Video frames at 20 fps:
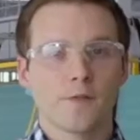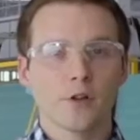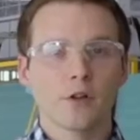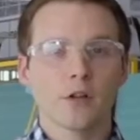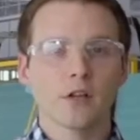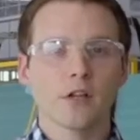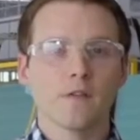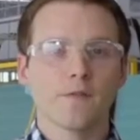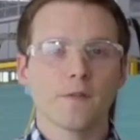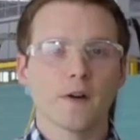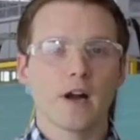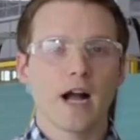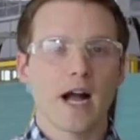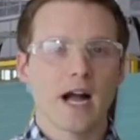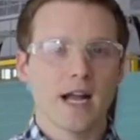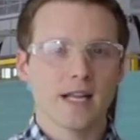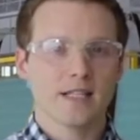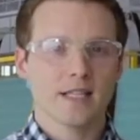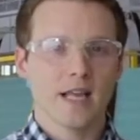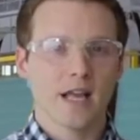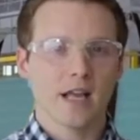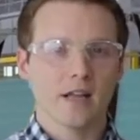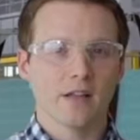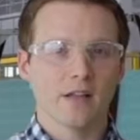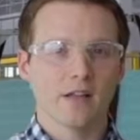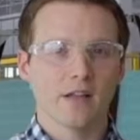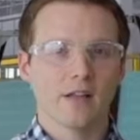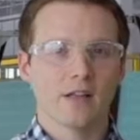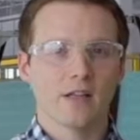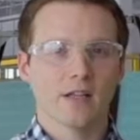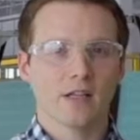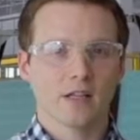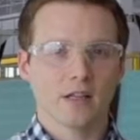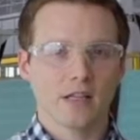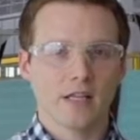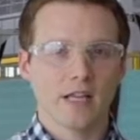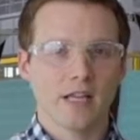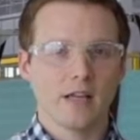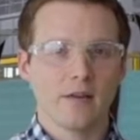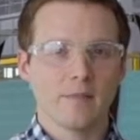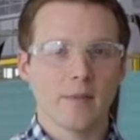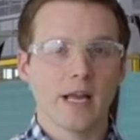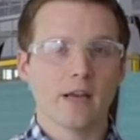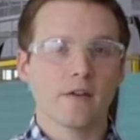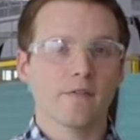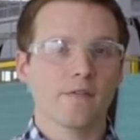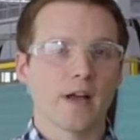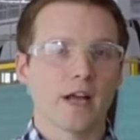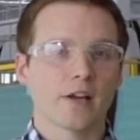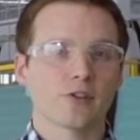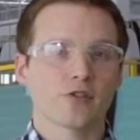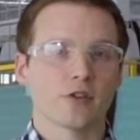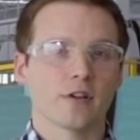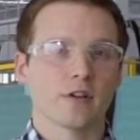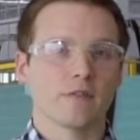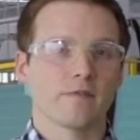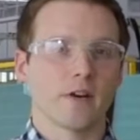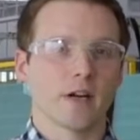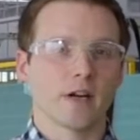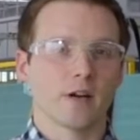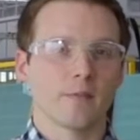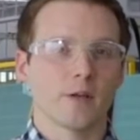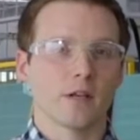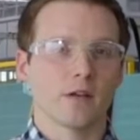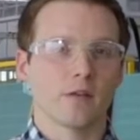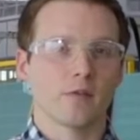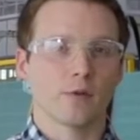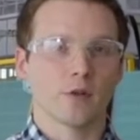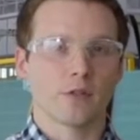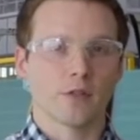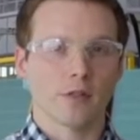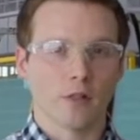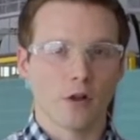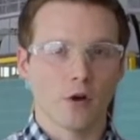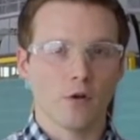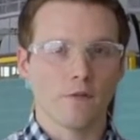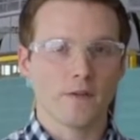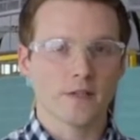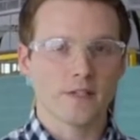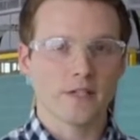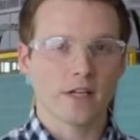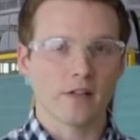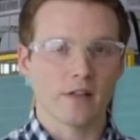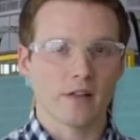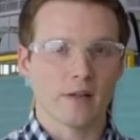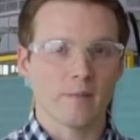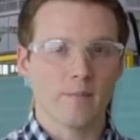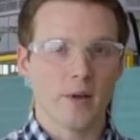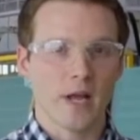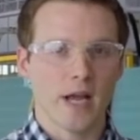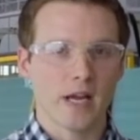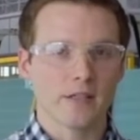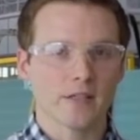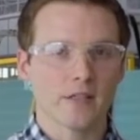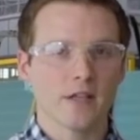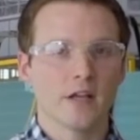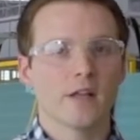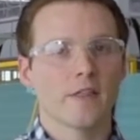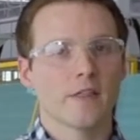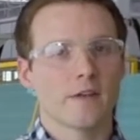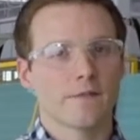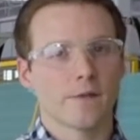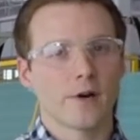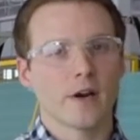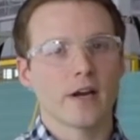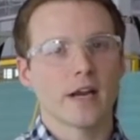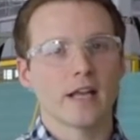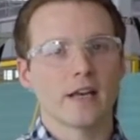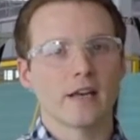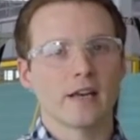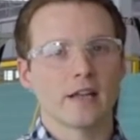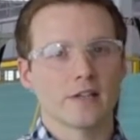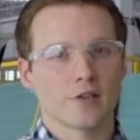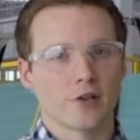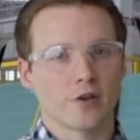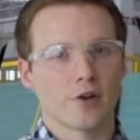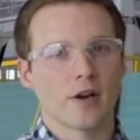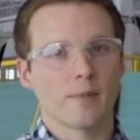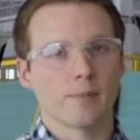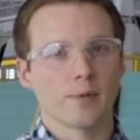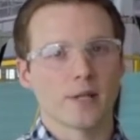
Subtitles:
you're looking for a high-tech, clean manufacturing environment with low physical impact, the front end is a great